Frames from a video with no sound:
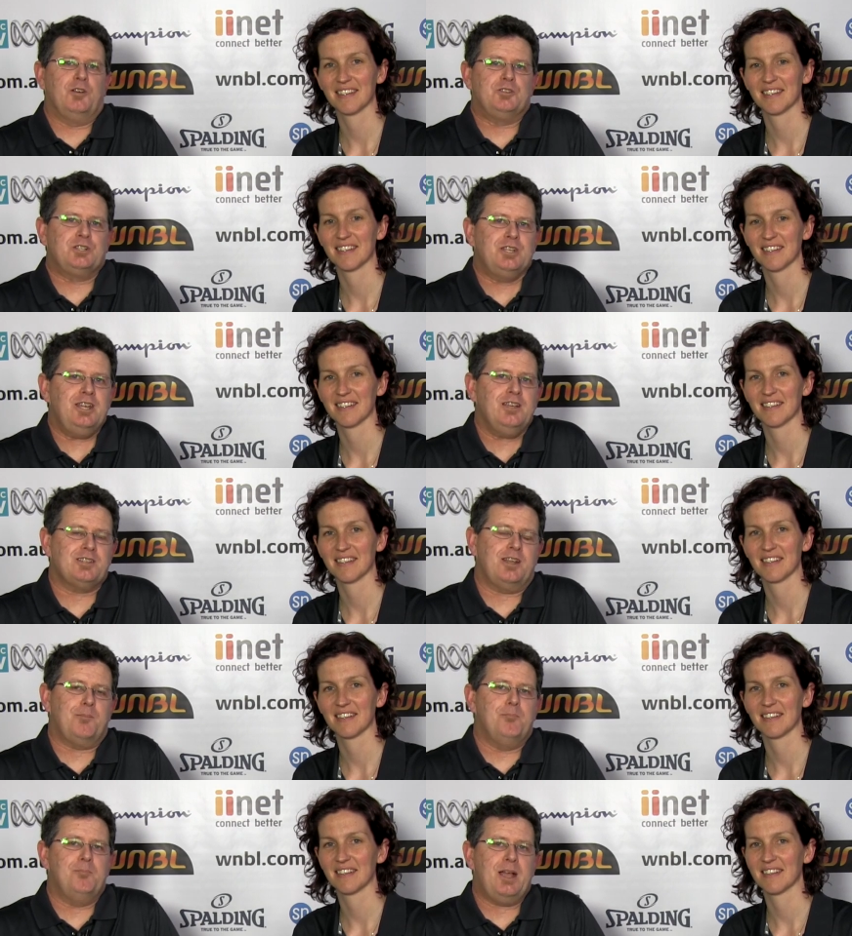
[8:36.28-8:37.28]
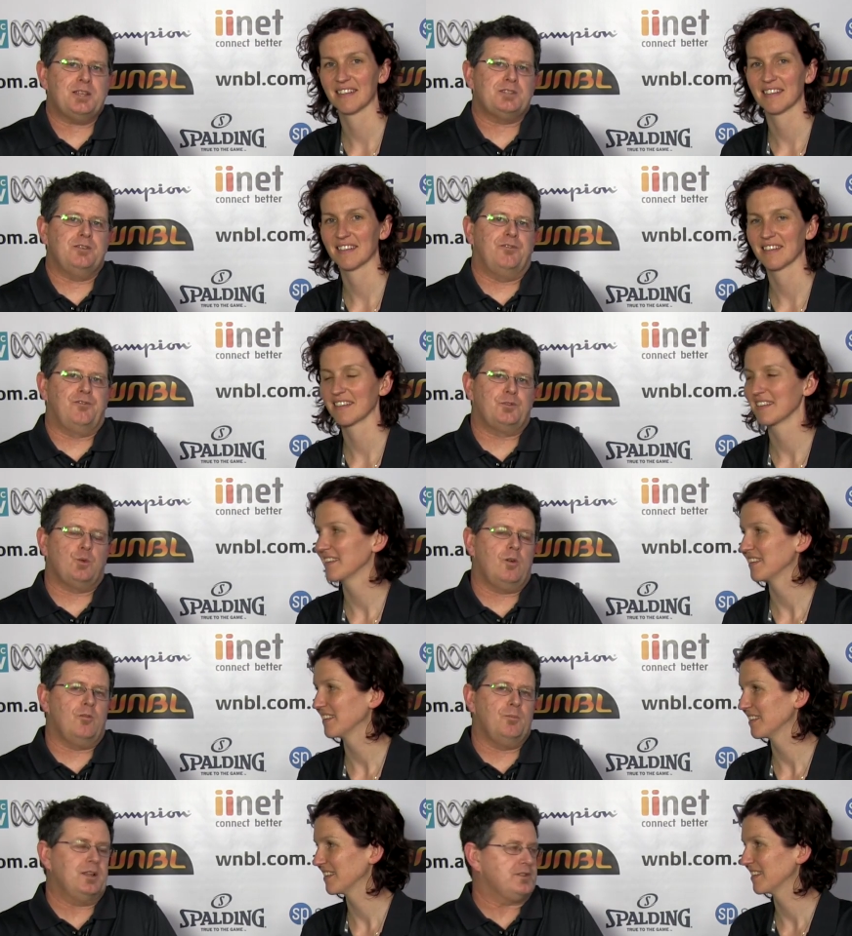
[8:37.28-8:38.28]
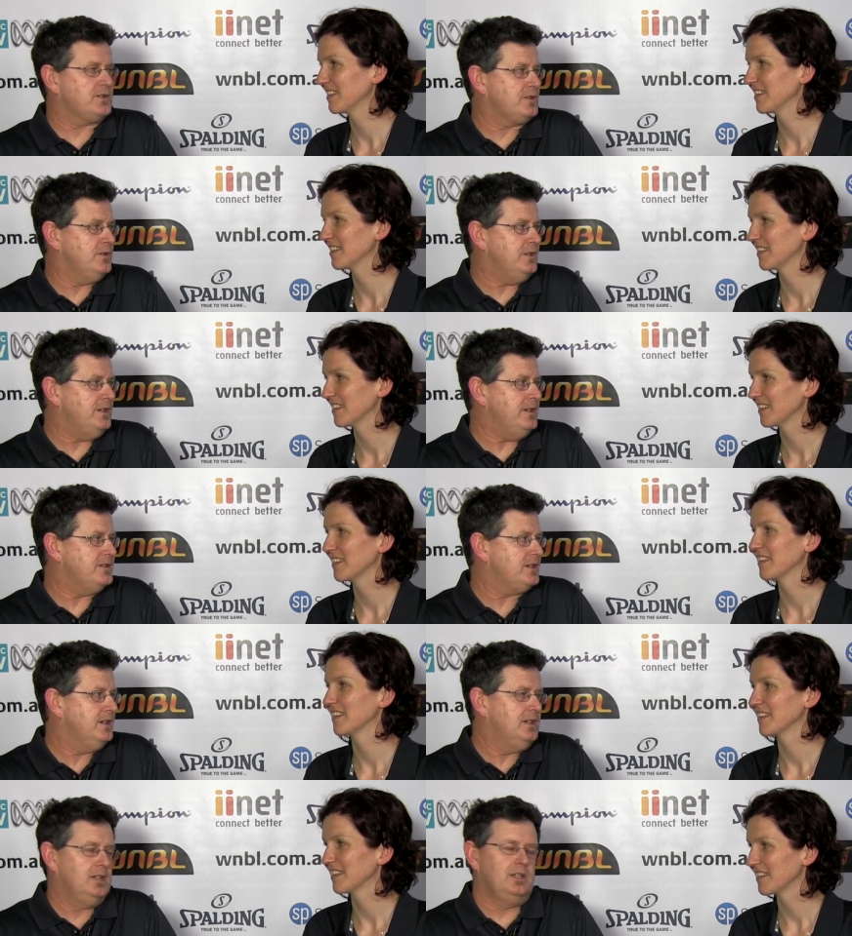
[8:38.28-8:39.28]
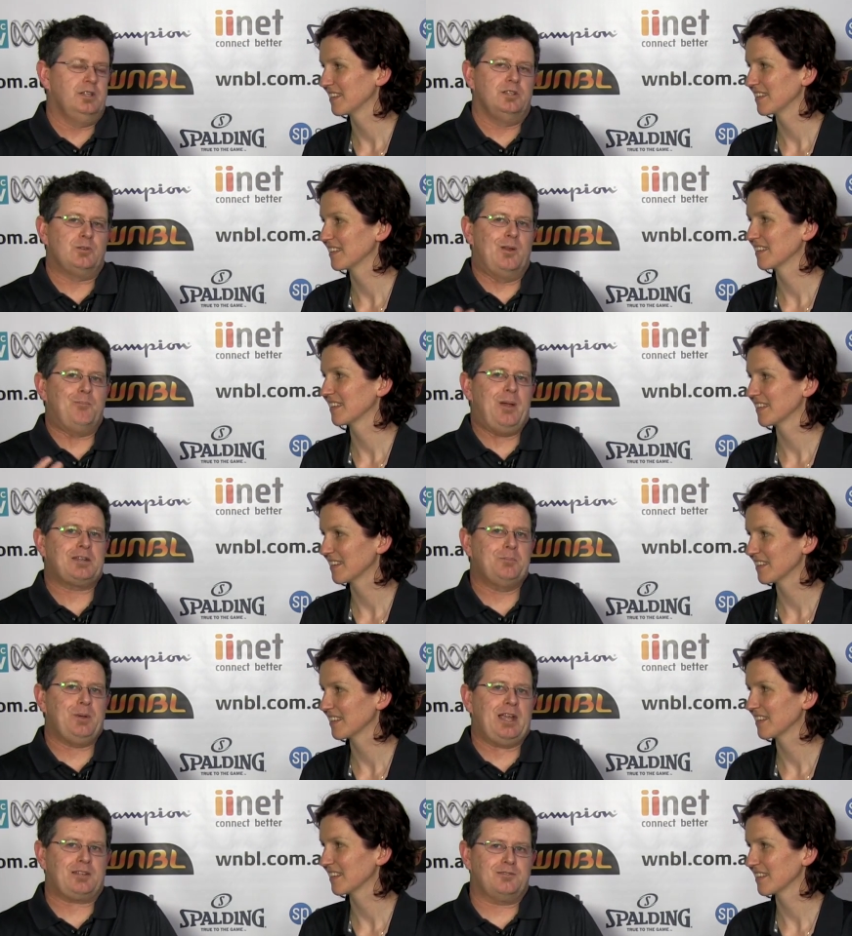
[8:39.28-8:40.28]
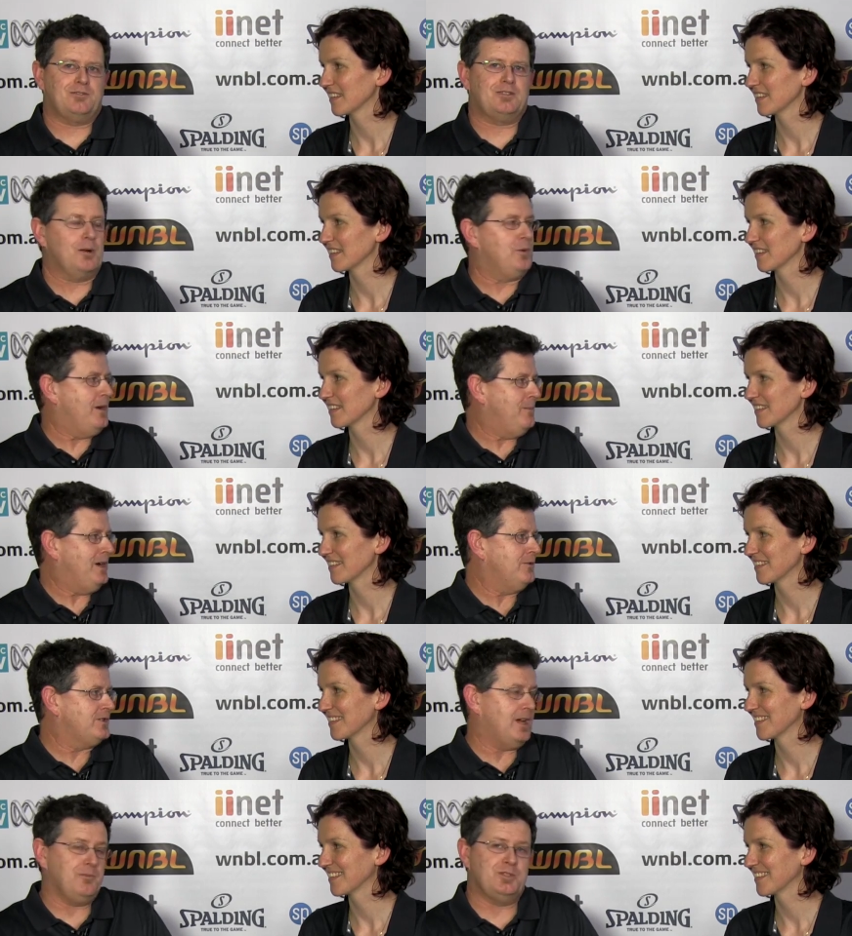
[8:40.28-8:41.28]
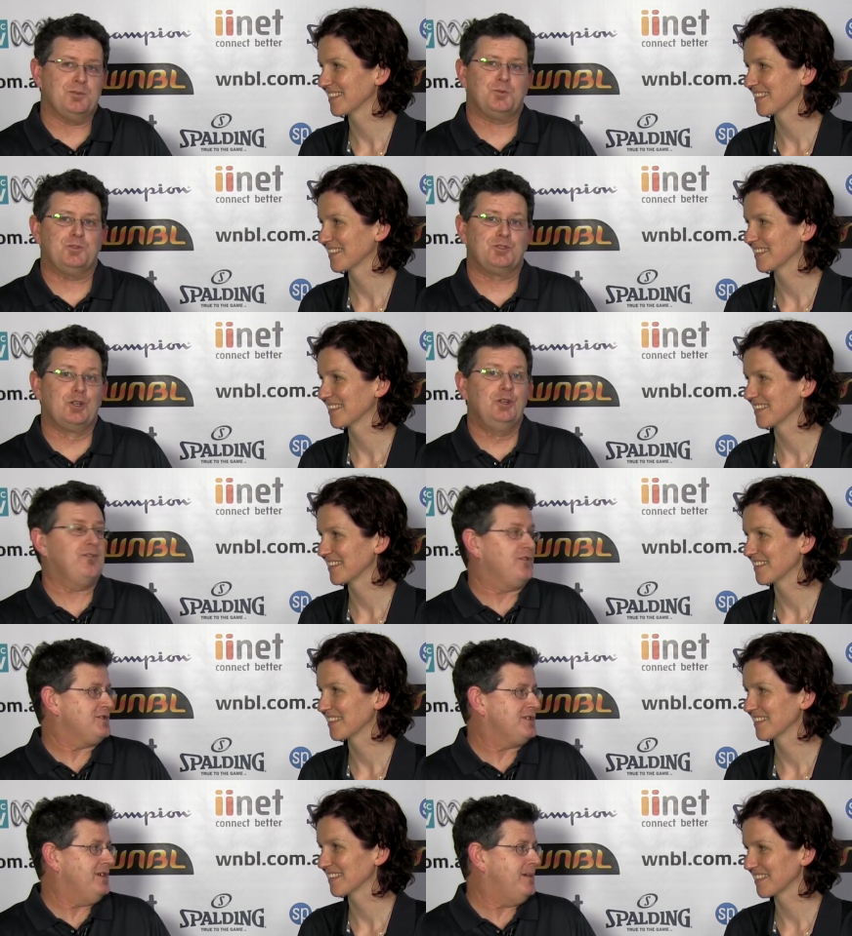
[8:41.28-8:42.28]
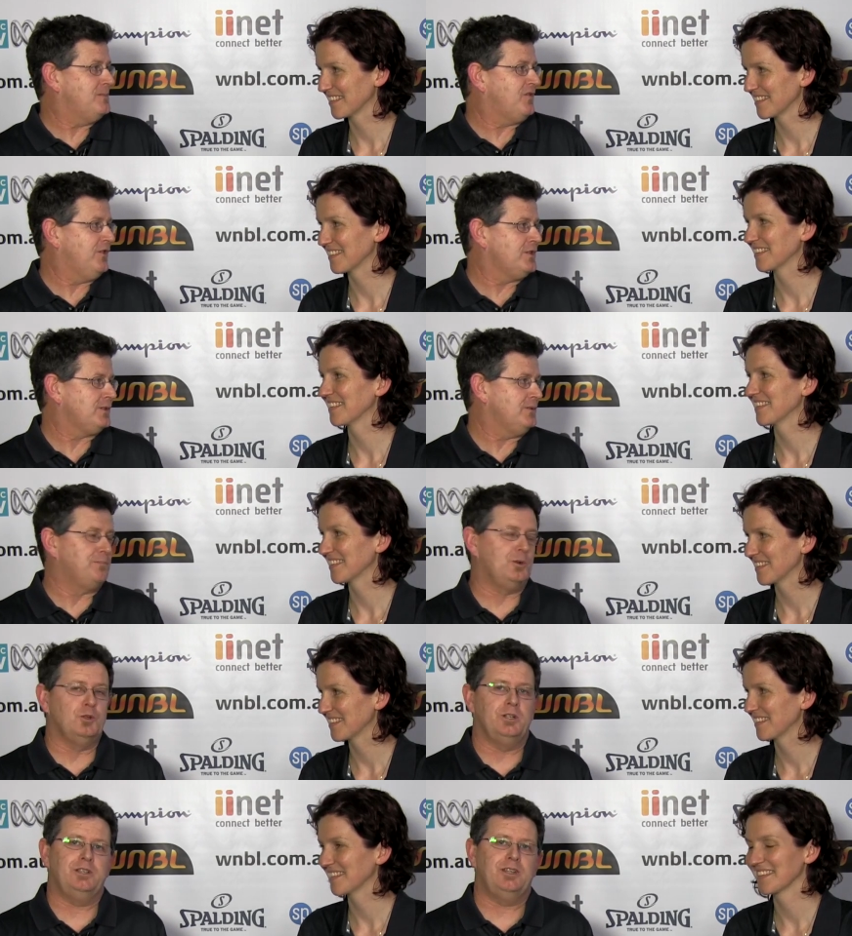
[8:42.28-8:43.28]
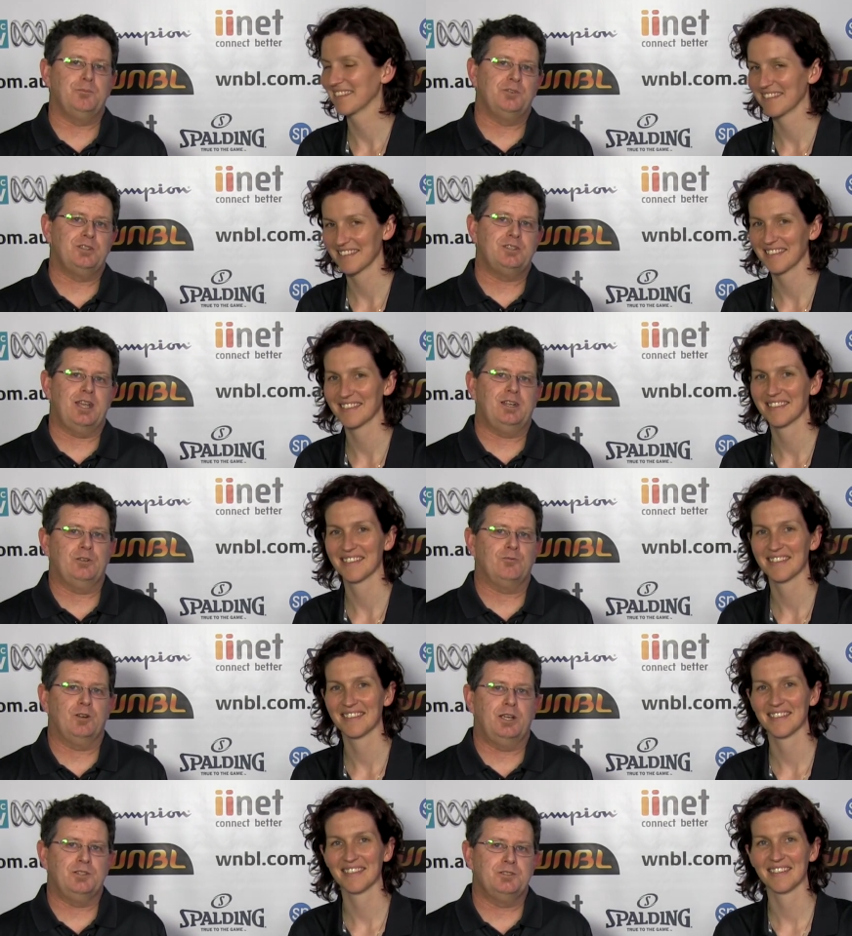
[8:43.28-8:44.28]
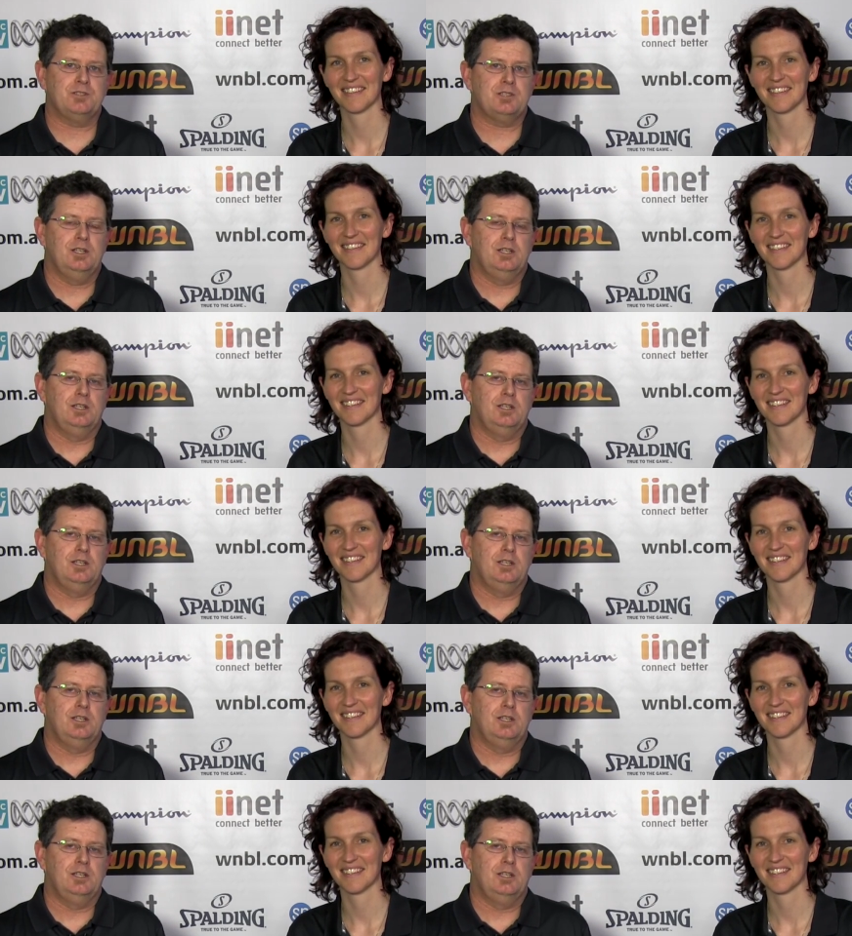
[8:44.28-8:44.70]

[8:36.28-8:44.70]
Speaker 1: own. She has had a massive 12 months, 2 years. She went back-to-back WNBL championships with 2 different teams, first with Bulleen, then with the Dandenong Rangers.